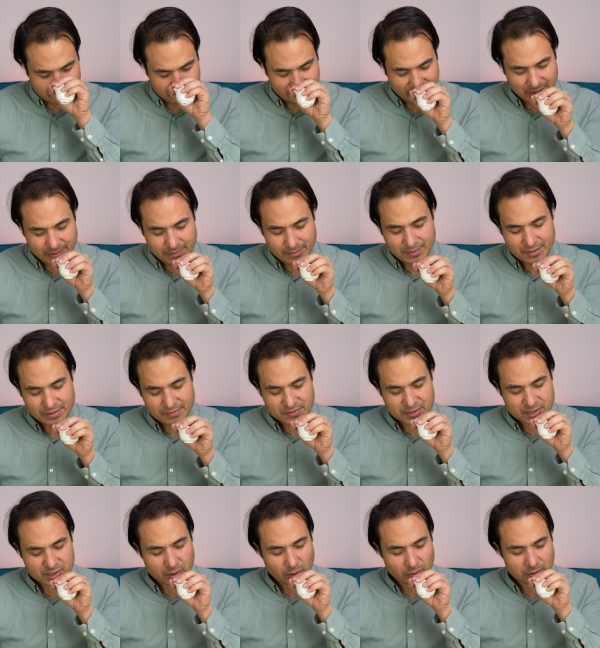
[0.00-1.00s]
maybe a bit of
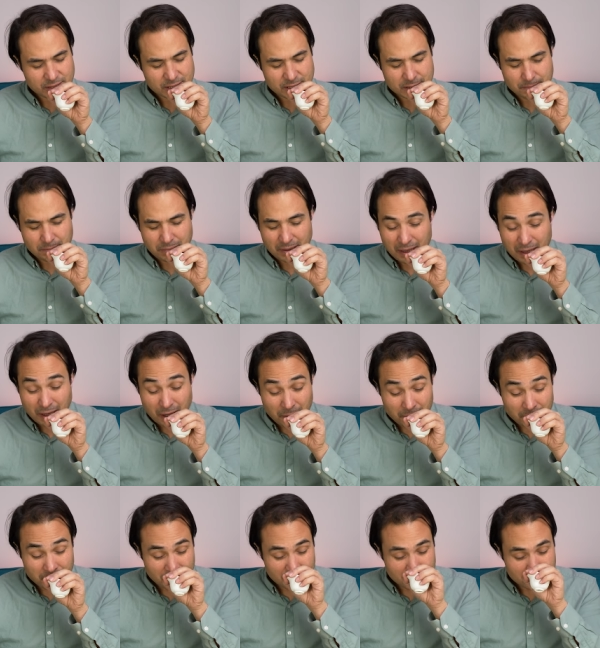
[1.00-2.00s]
salted
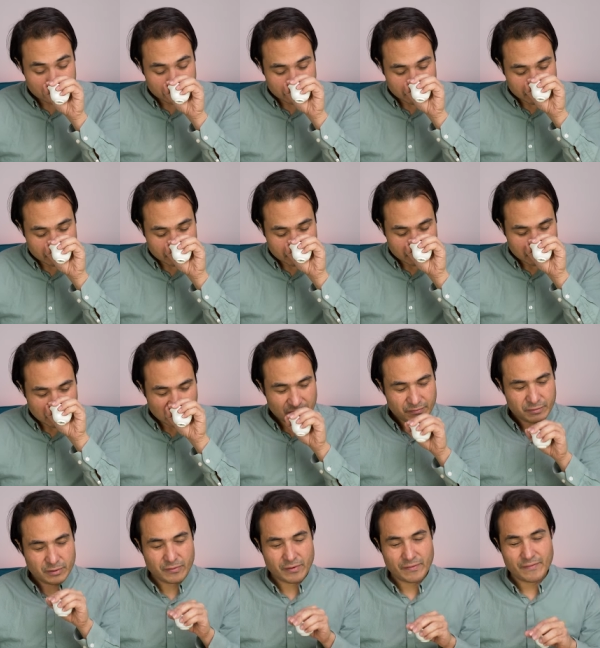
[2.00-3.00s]
plum
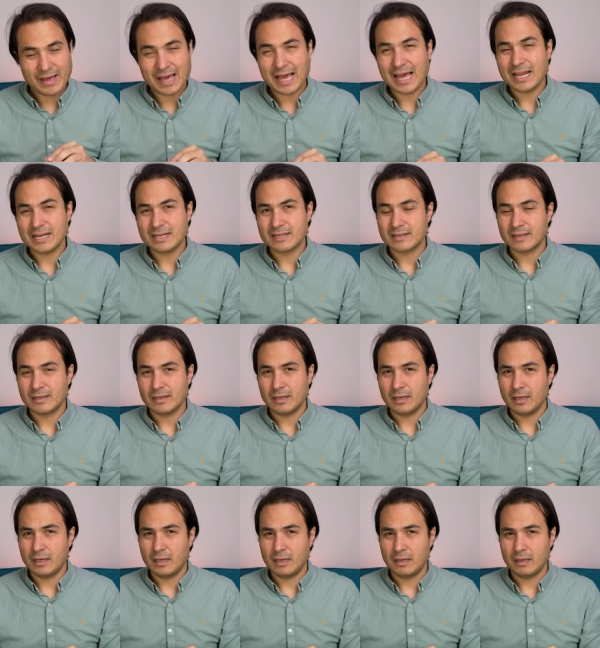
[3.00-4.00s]
if you've ever had
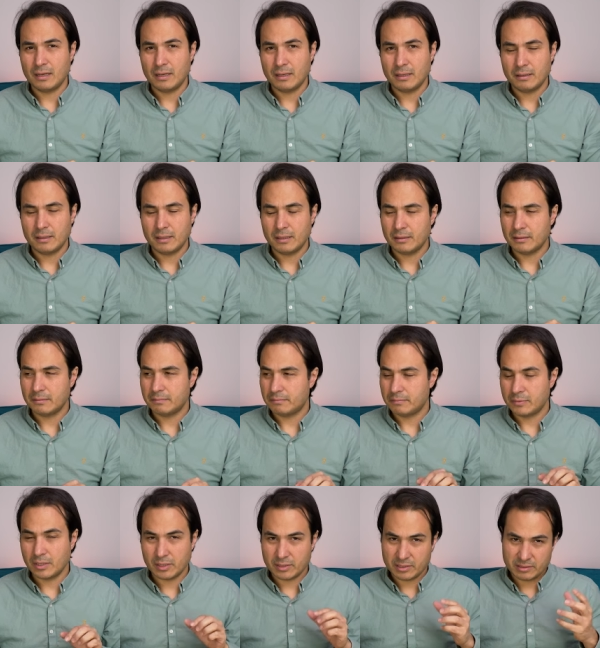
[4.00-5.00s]
uh,
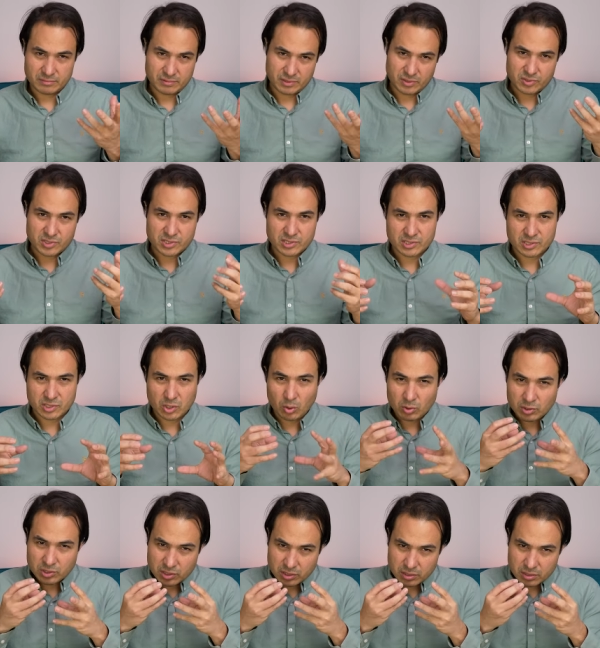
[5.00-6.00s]
the, those
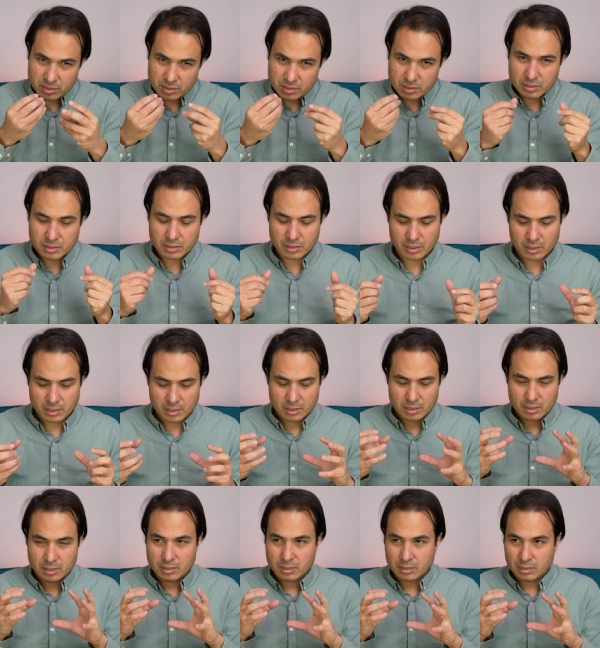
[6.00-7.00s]
salted
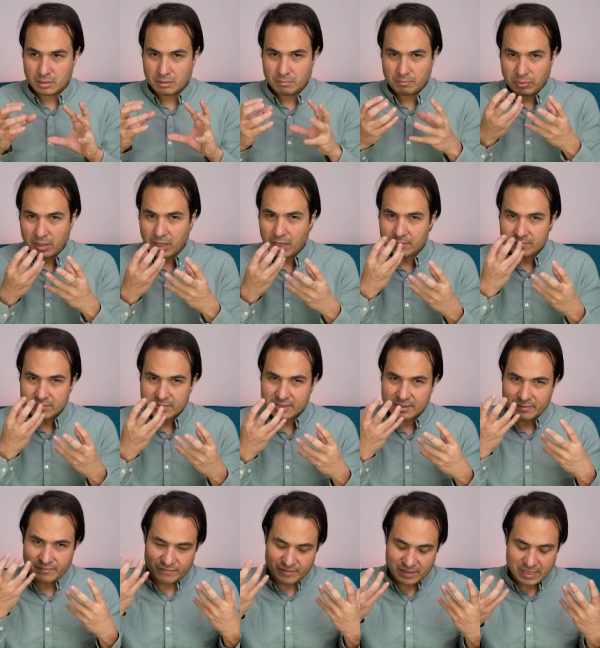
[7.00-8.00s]
plums,
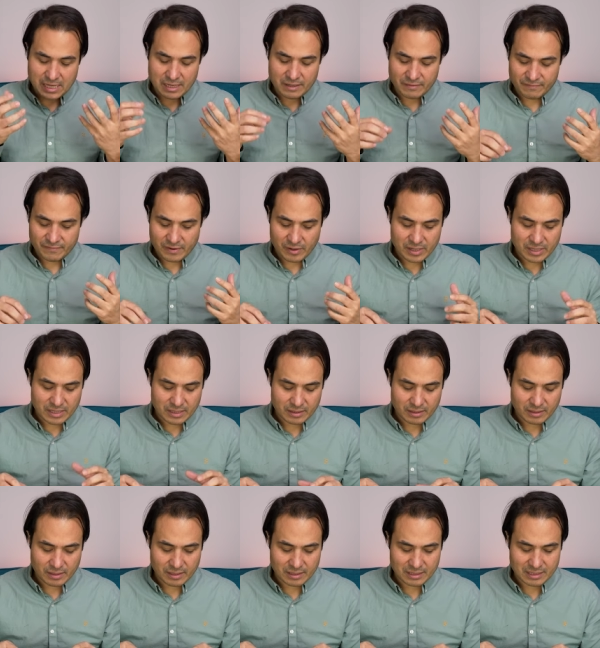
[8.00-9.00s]
again, a very
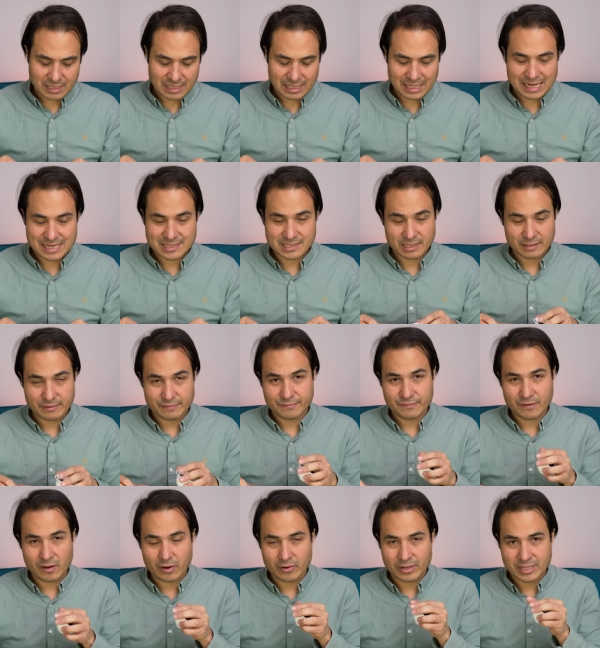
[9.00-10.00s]
uh, classic
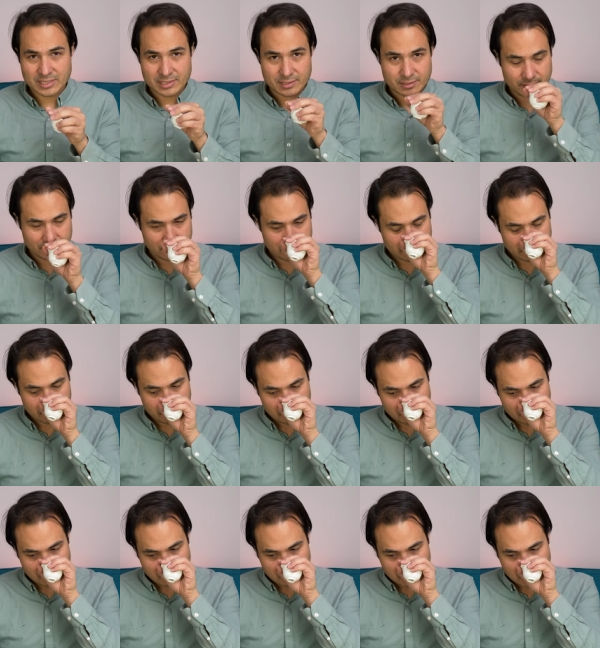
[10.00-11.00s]
Far Eastern
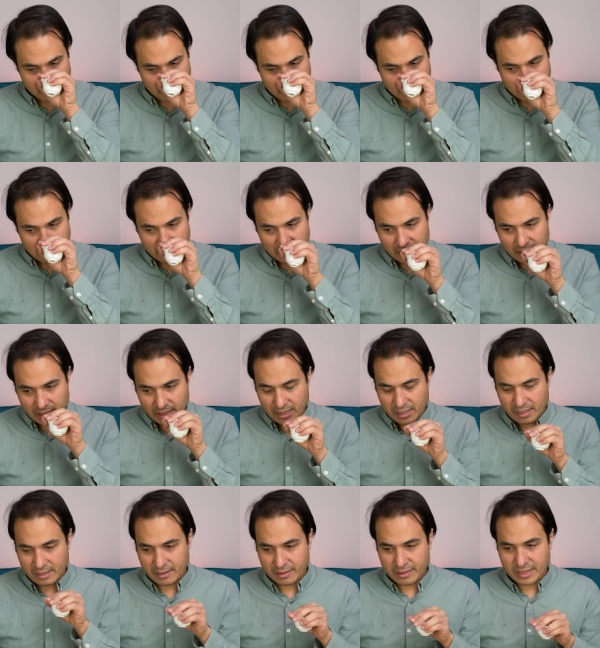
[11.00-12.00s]

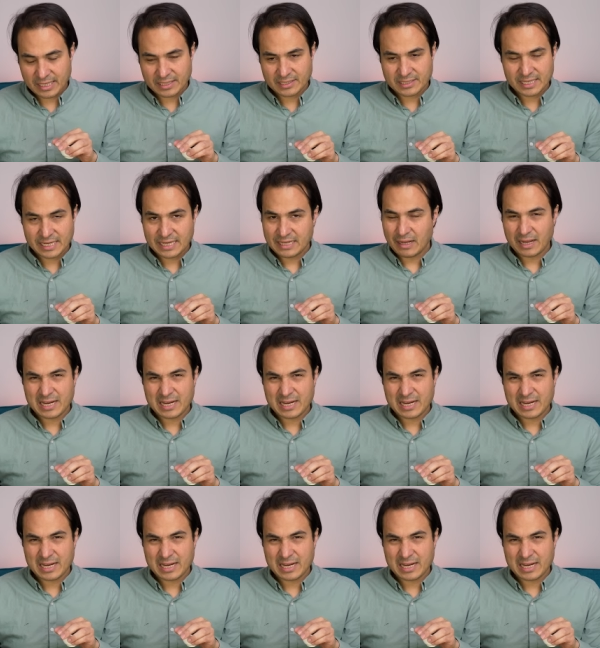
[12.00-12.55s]
uh, thing to eat.